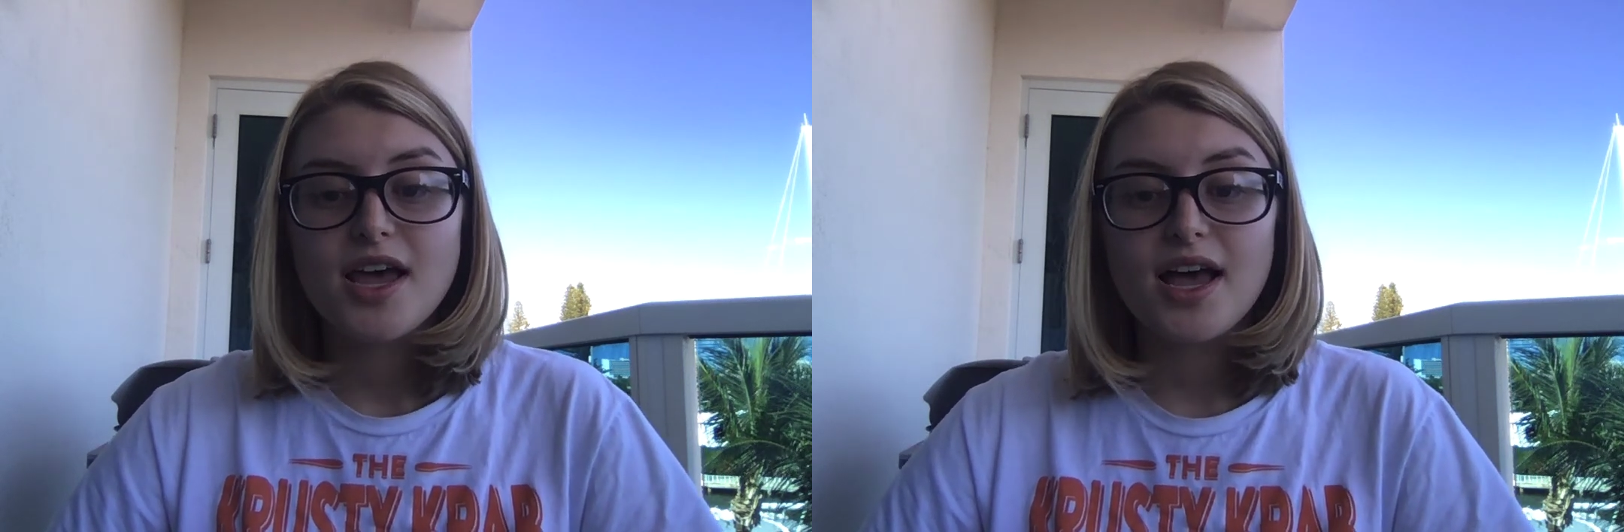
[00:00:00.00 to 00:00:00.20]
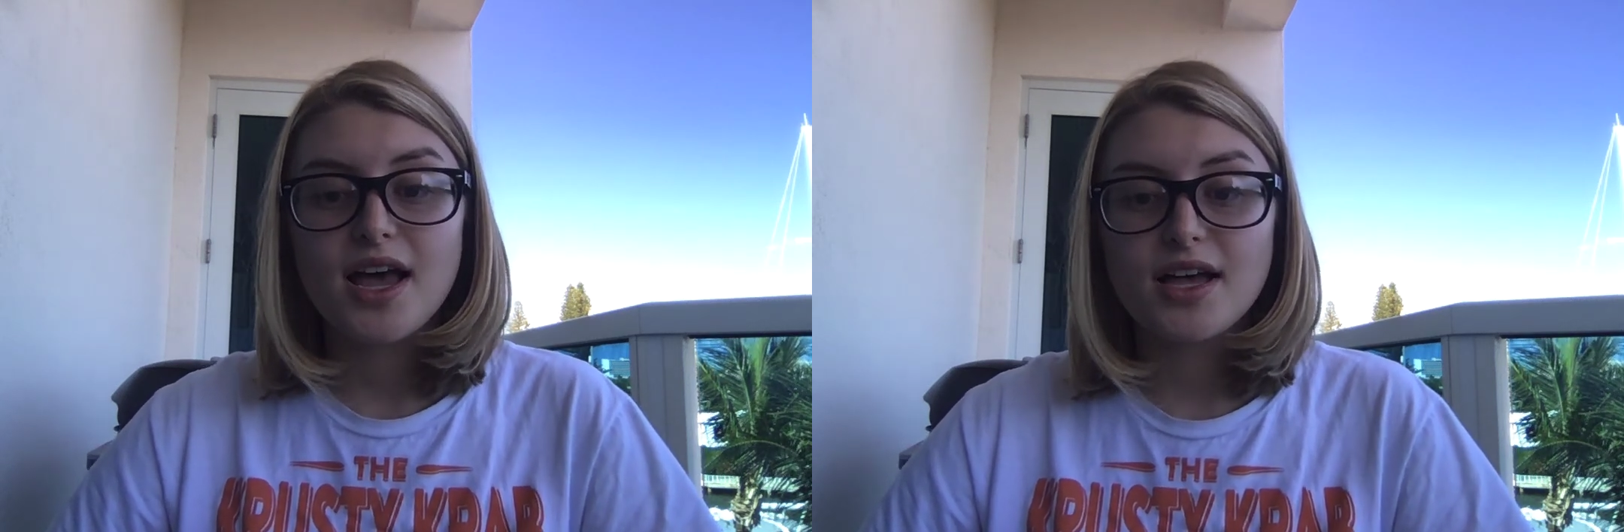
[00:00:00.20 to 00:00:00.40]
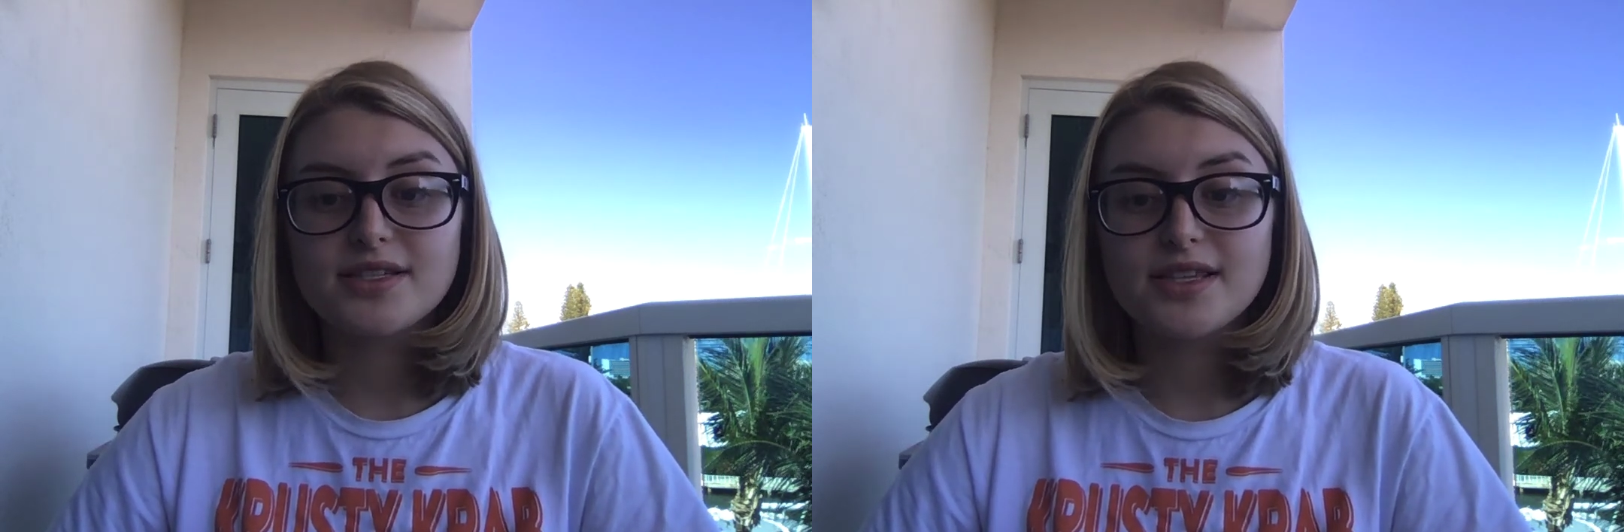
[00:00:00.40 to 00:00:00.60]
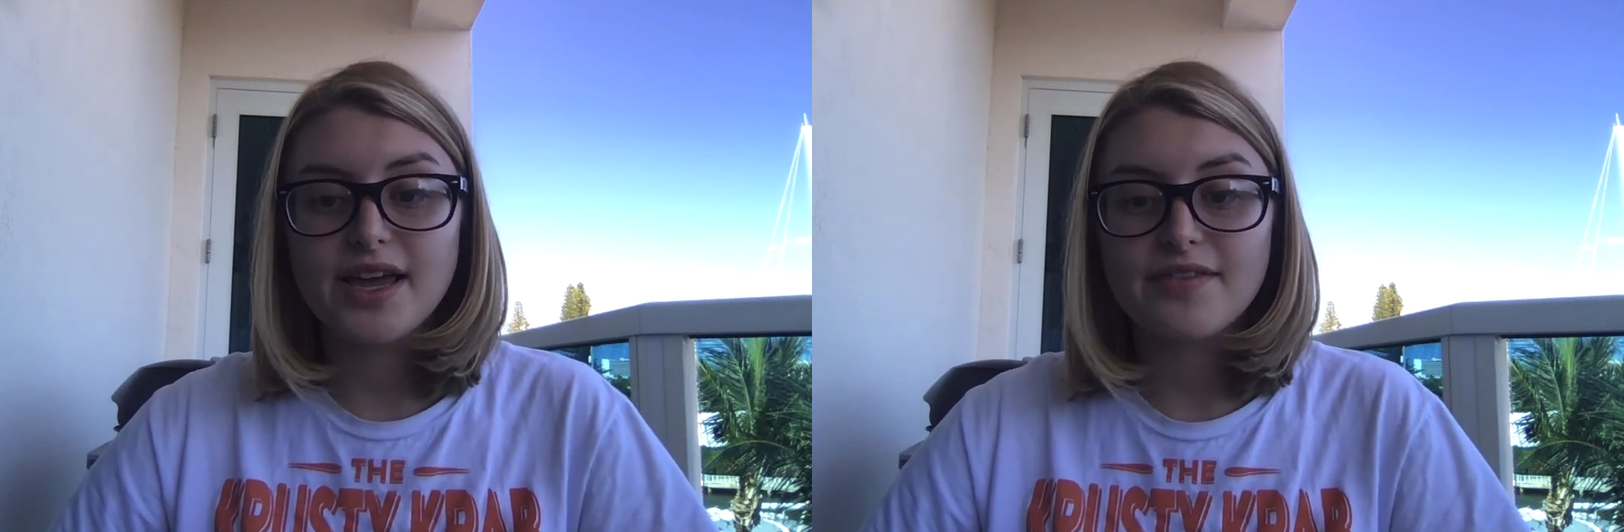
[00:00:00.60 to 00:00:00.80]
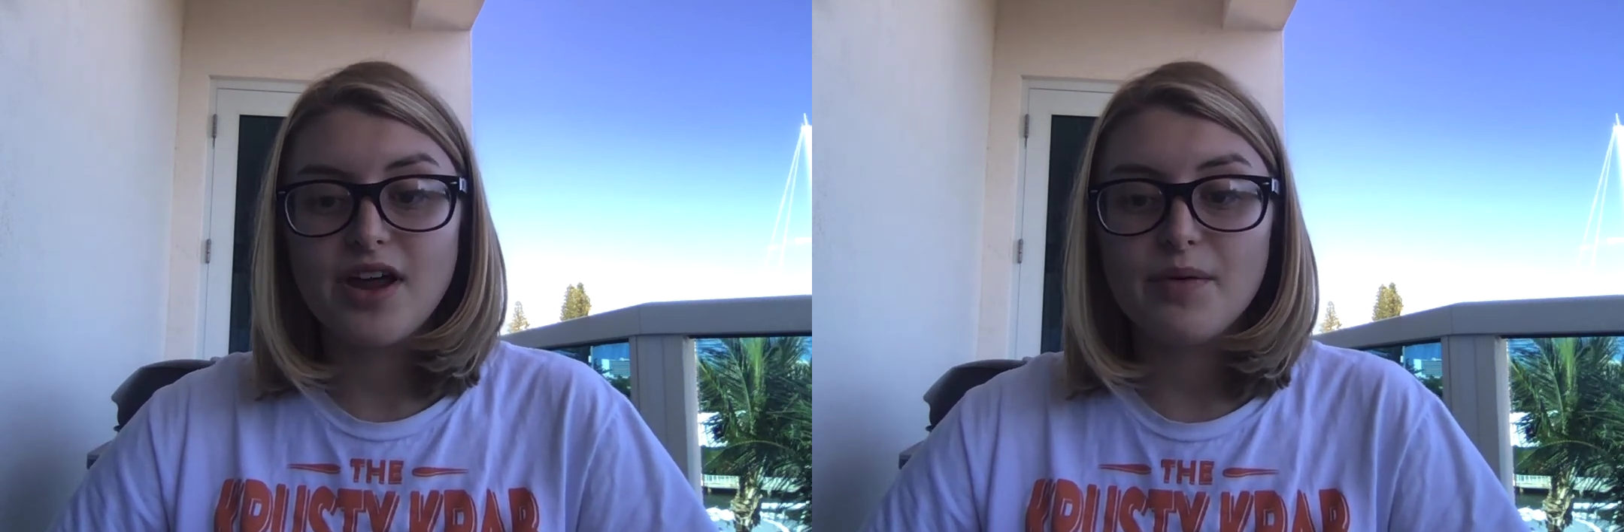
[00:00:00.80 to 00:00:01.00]
as they
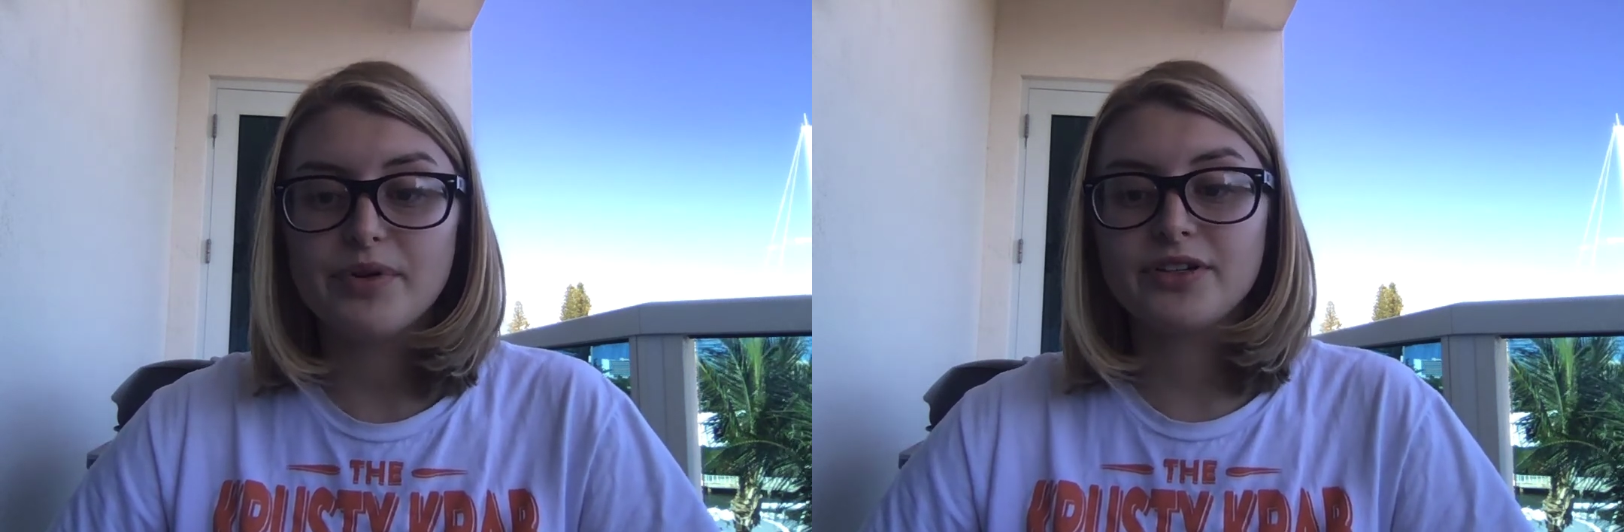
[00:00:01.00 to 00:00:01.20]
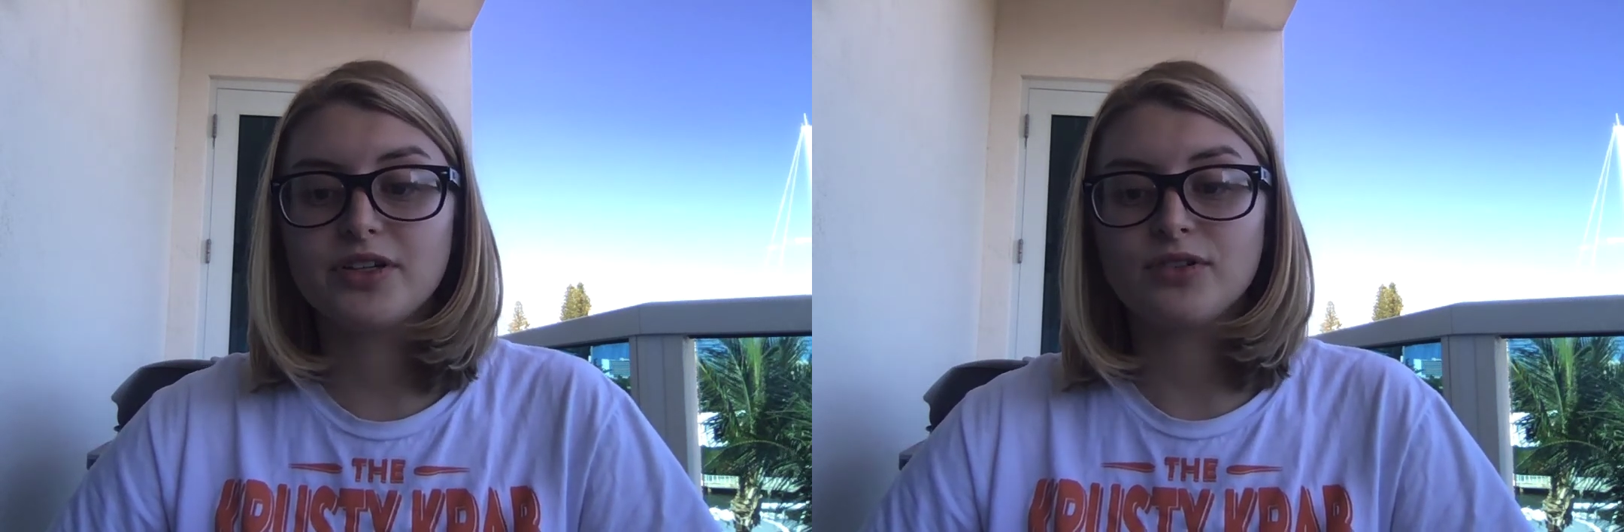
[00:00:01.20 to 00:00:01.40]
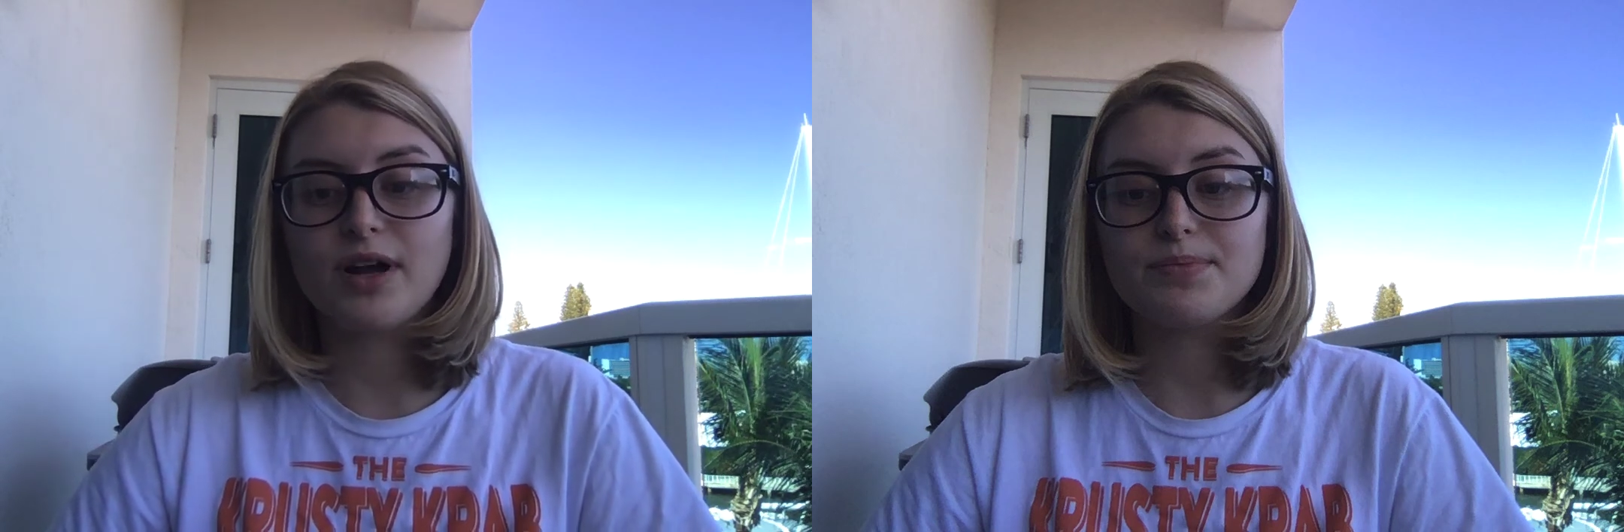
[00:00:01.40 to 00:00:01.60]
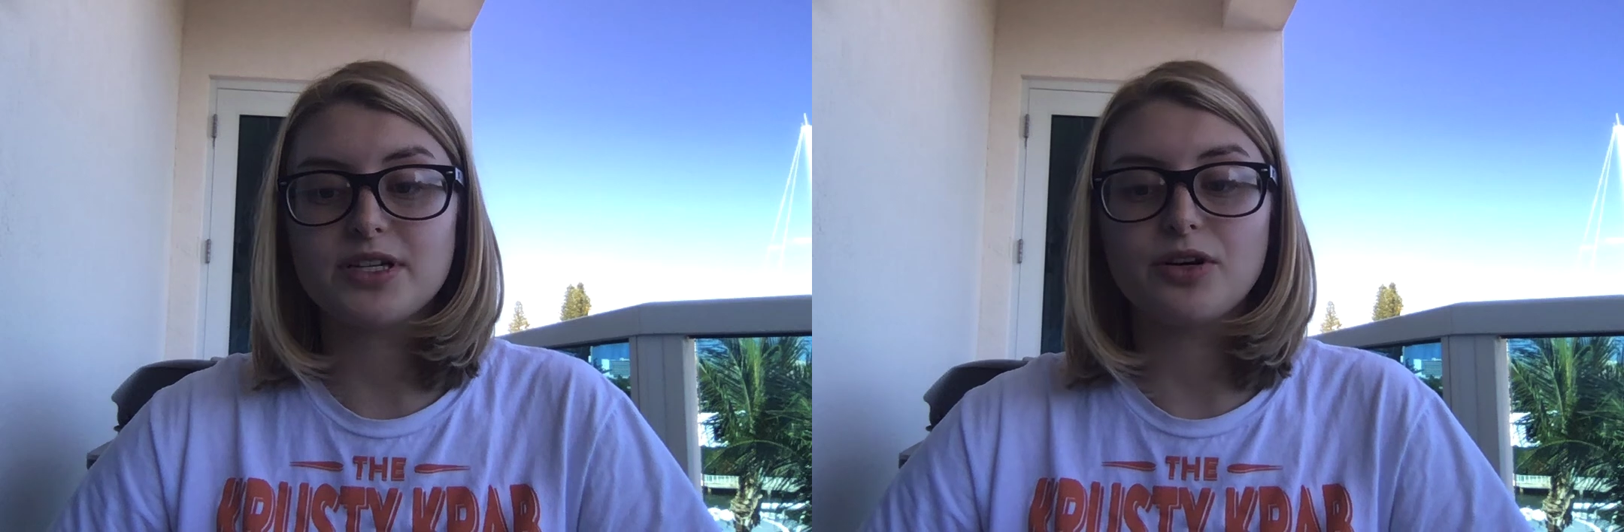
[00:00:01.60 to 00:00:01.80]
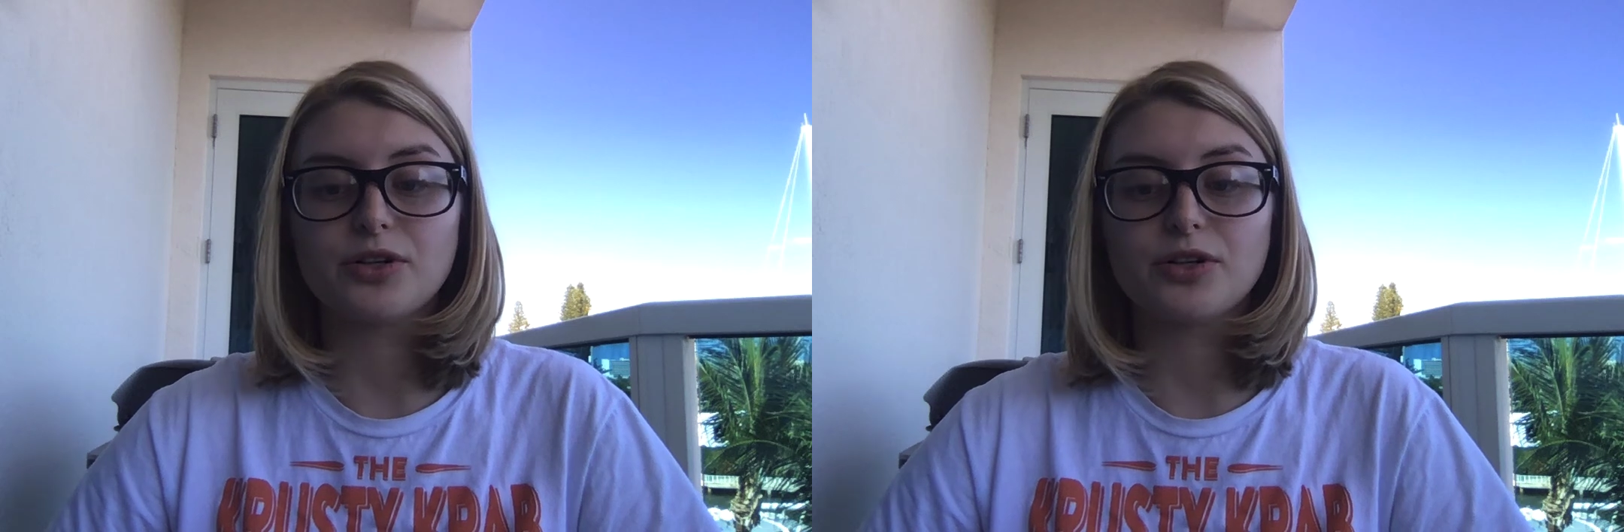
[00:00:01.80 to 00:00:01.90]
have not been corrupted